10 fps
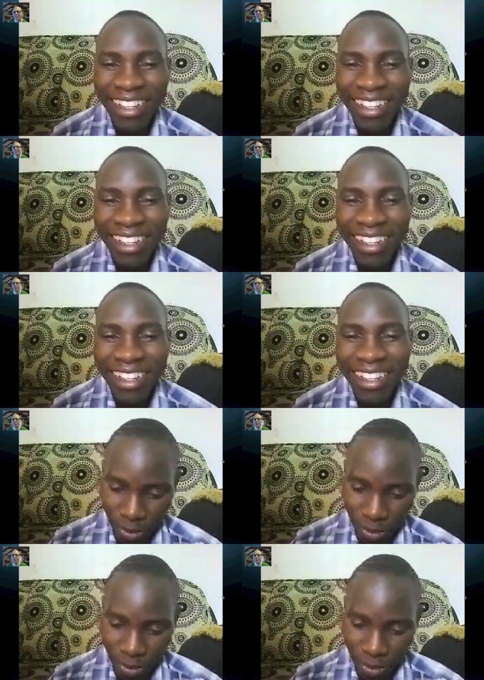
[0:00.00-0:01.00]
That would be
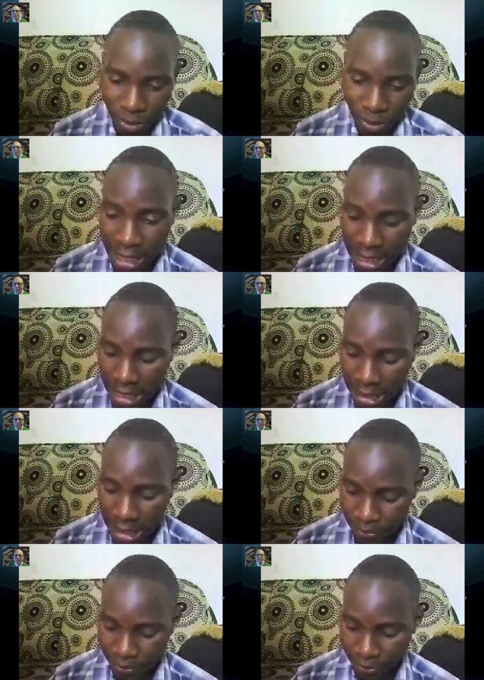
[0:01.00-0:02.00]
really really good.
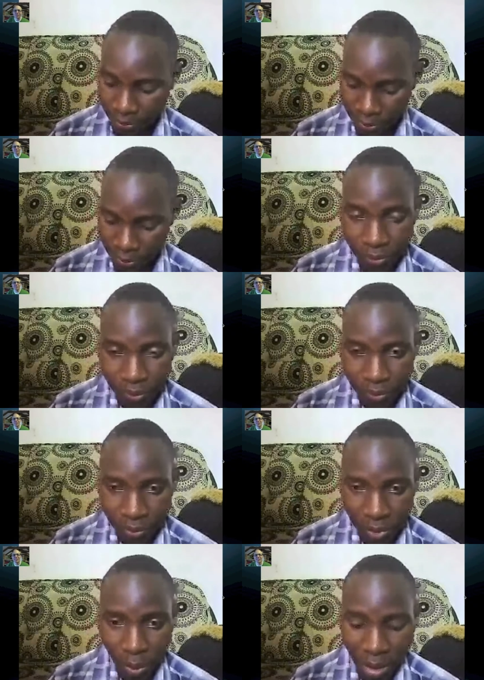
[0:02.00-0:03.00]

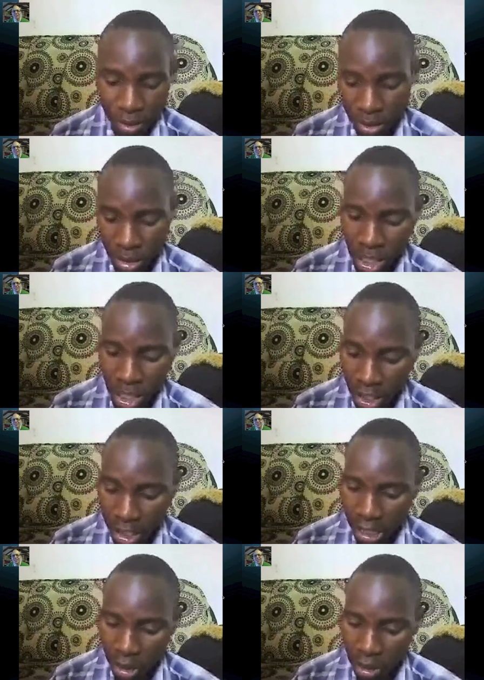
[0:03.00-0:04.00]
But you see, like
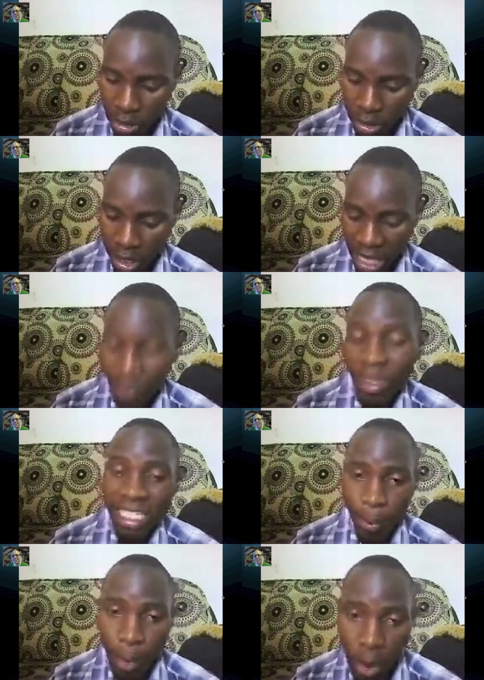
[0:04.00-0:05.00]
on the images
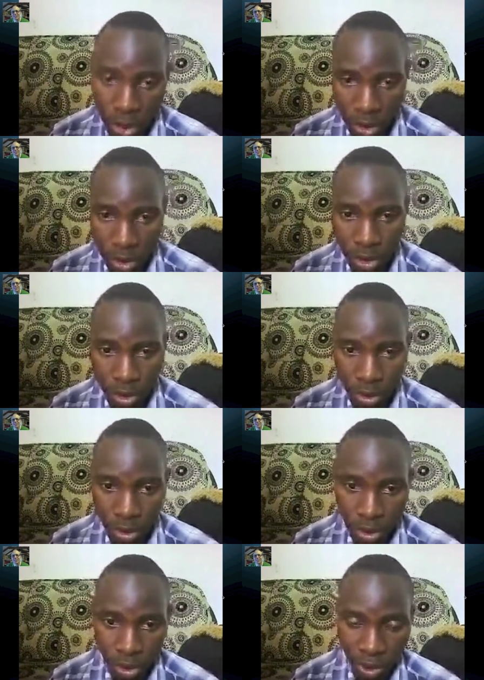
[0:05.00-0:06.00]
I post on
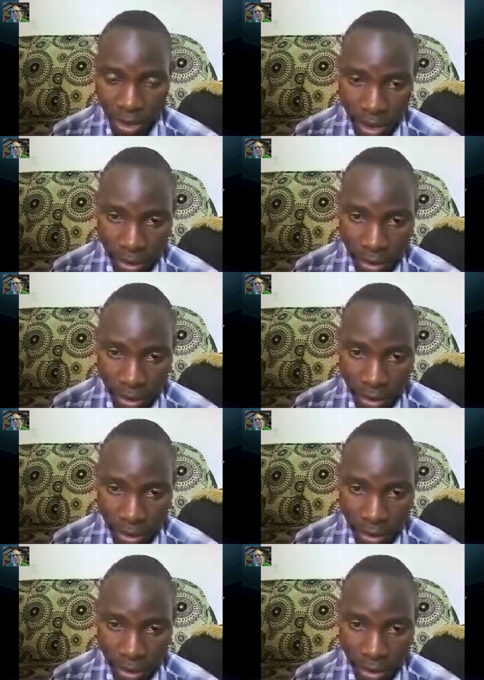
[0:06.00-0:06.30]
Twitter.